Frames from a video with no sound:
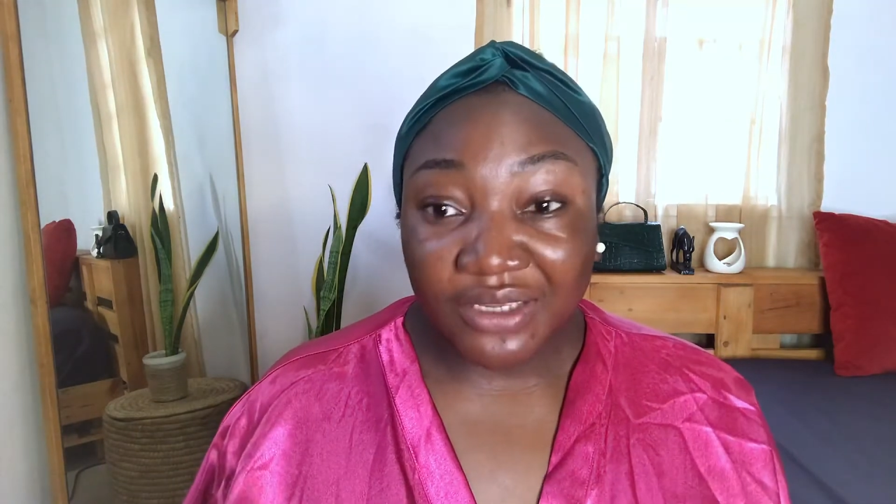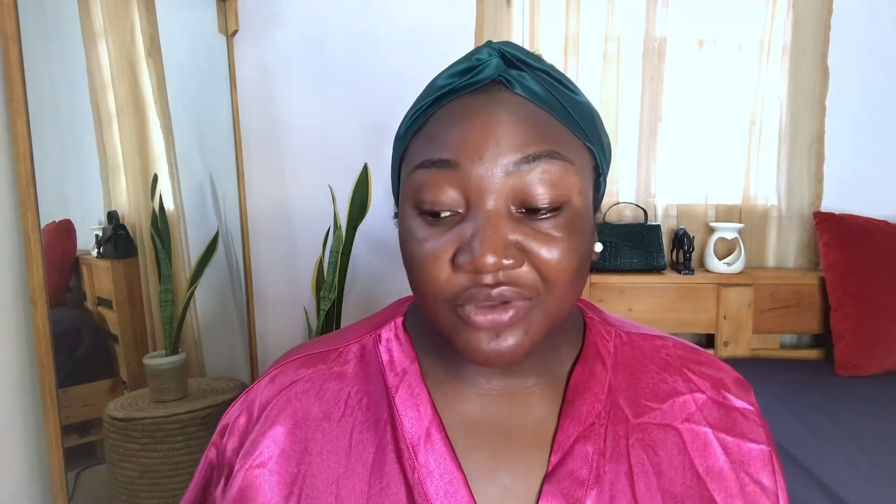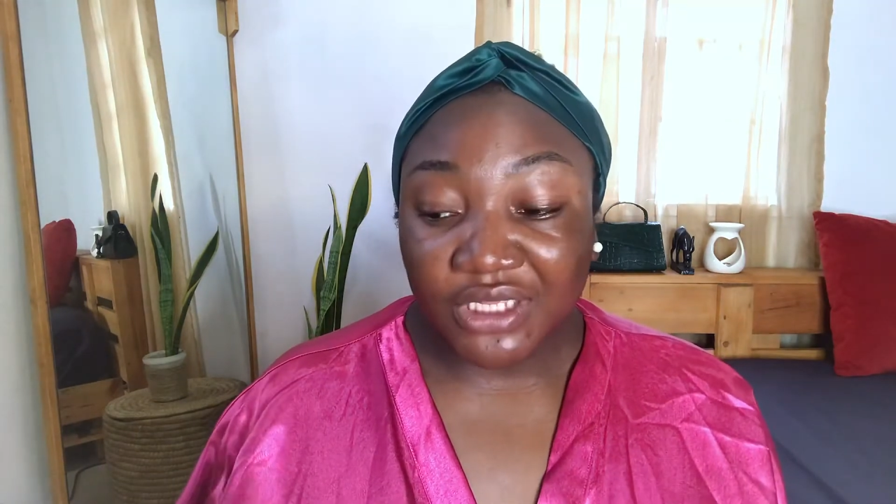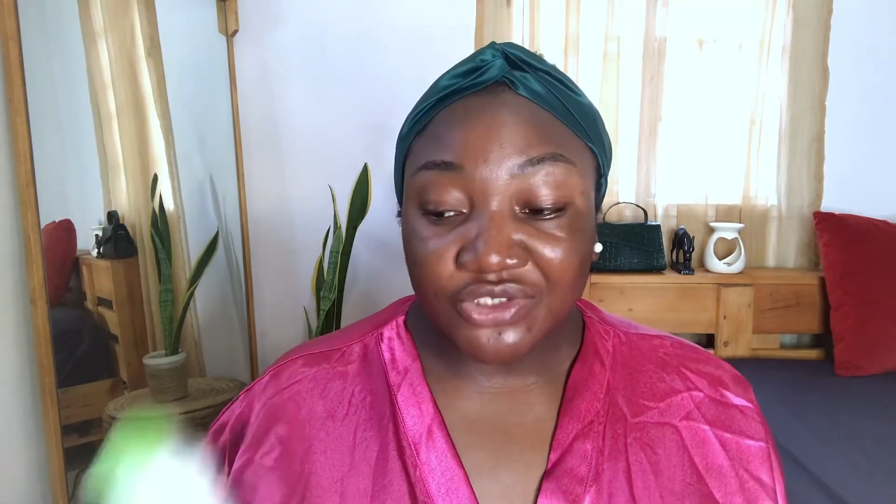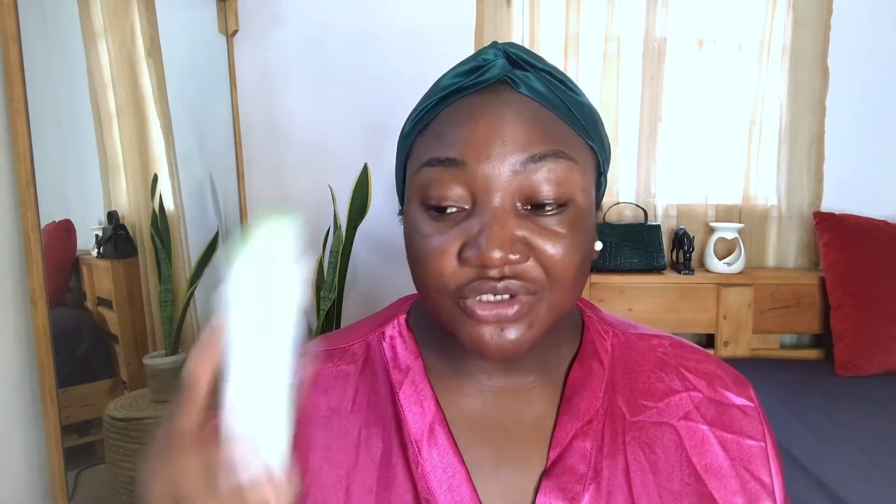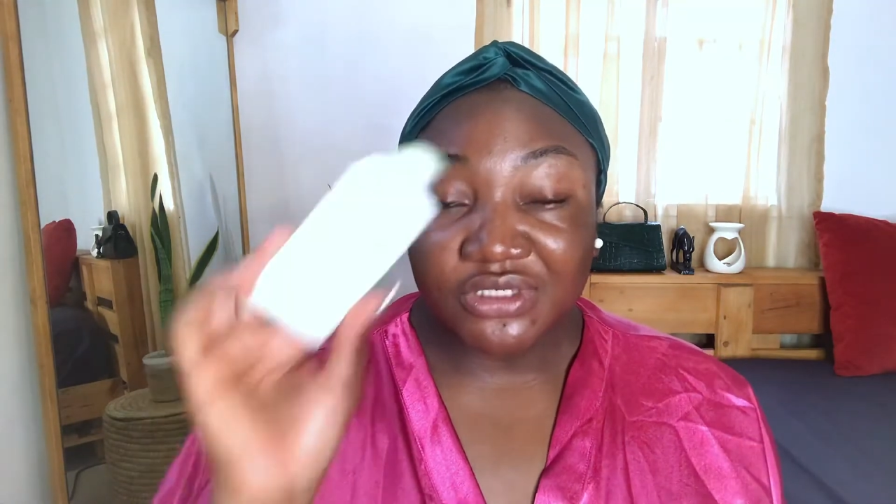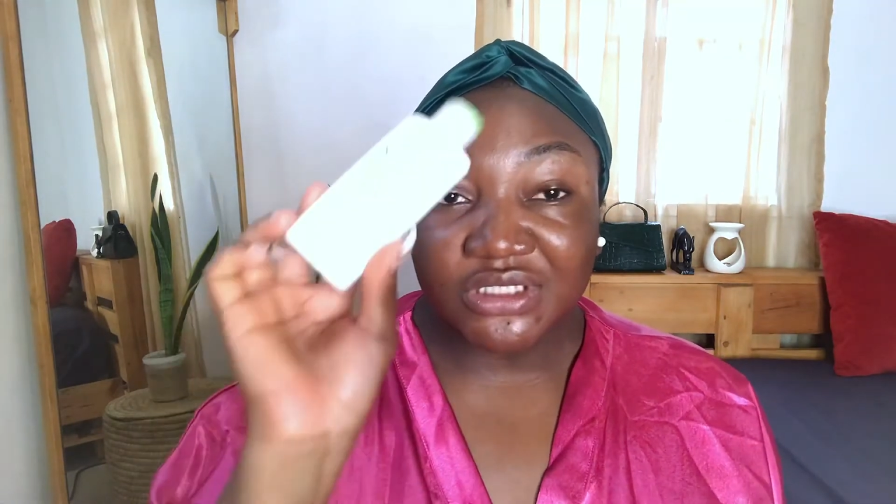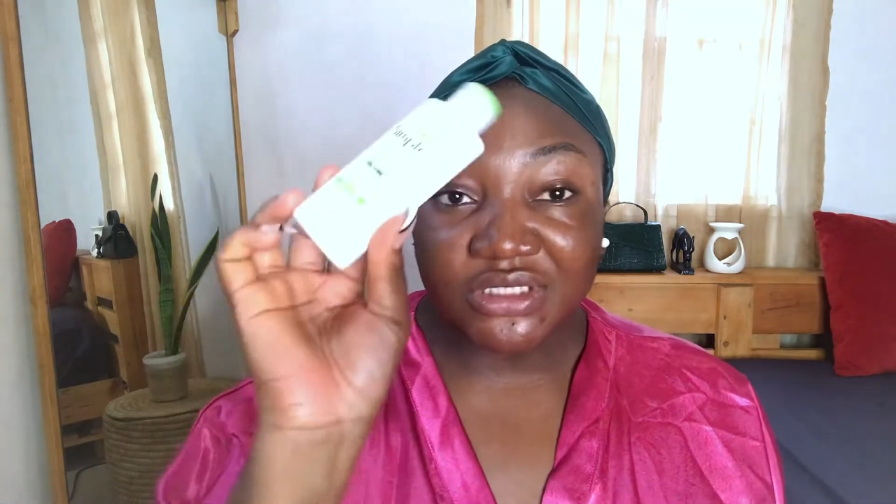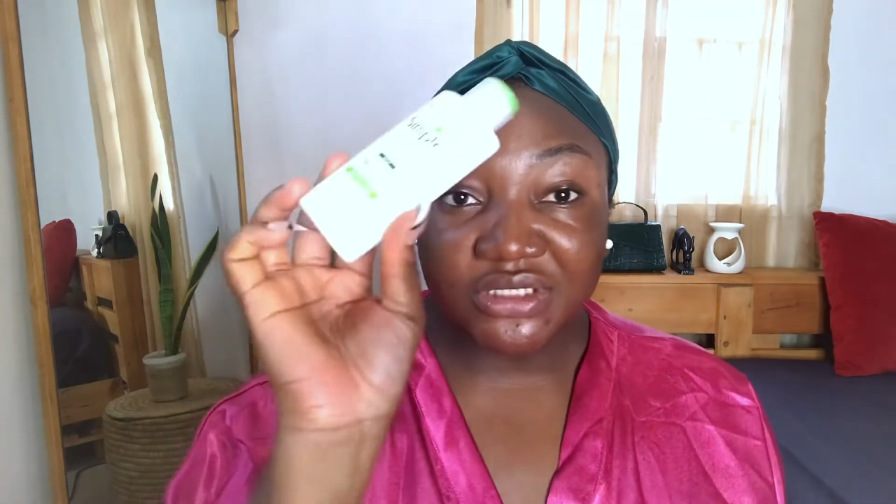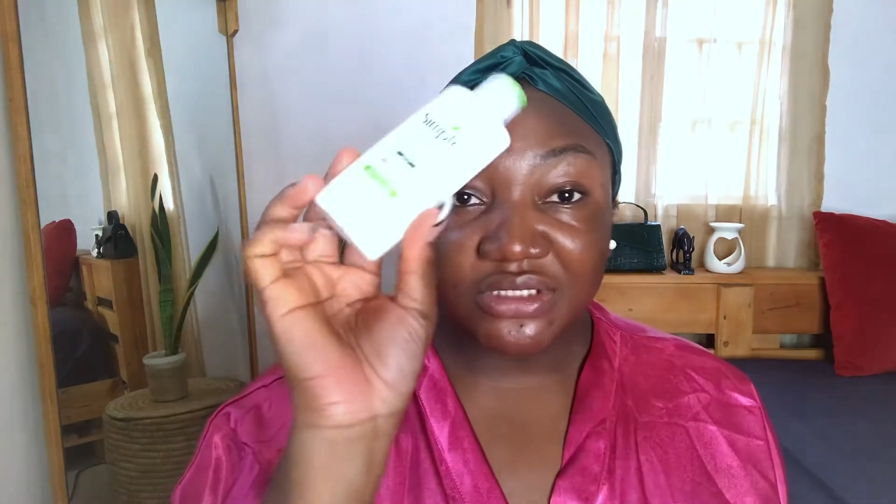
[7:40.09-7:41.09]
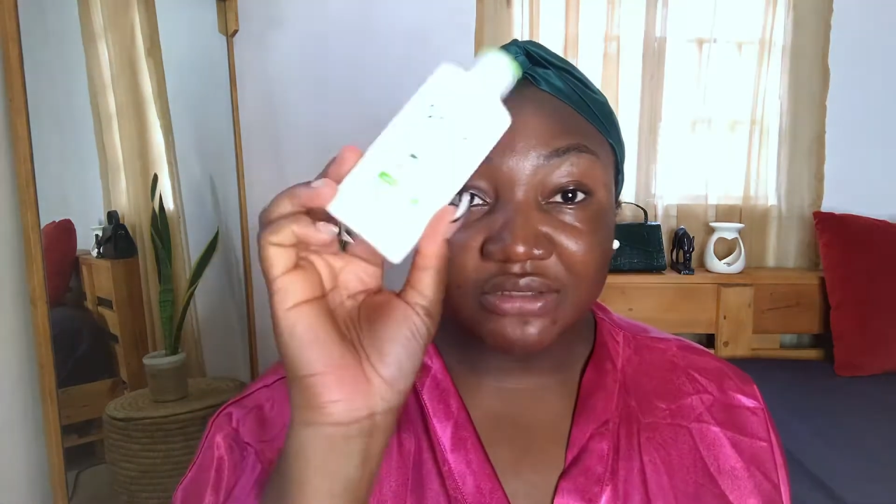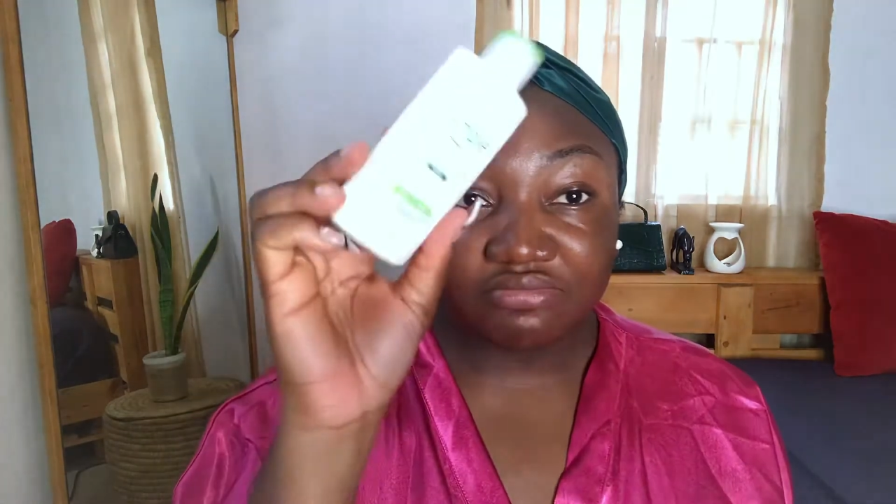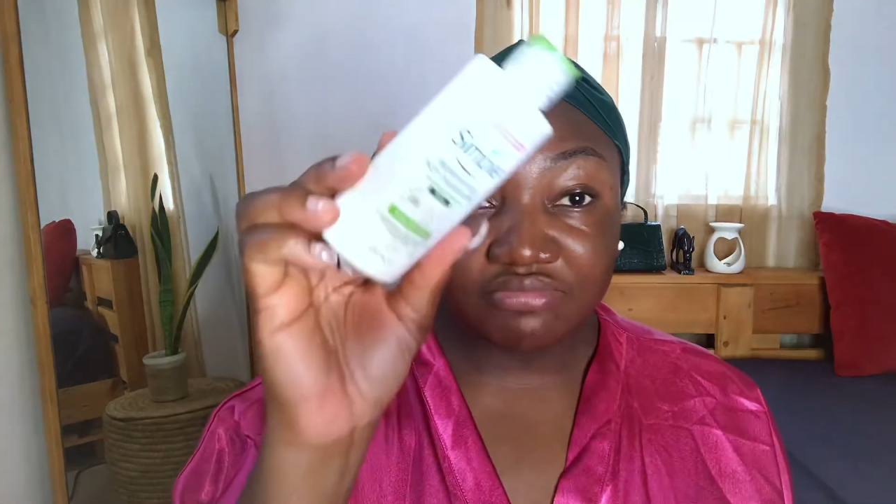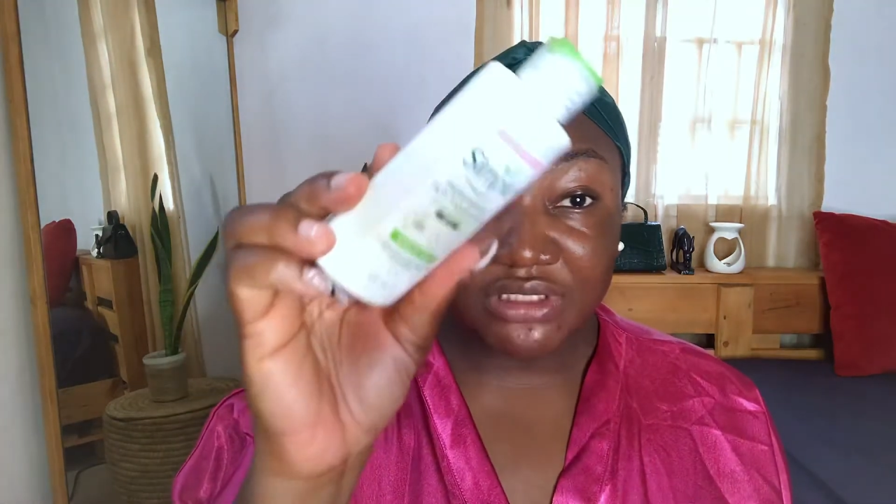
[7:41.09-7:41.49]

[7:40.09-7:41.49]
collection is the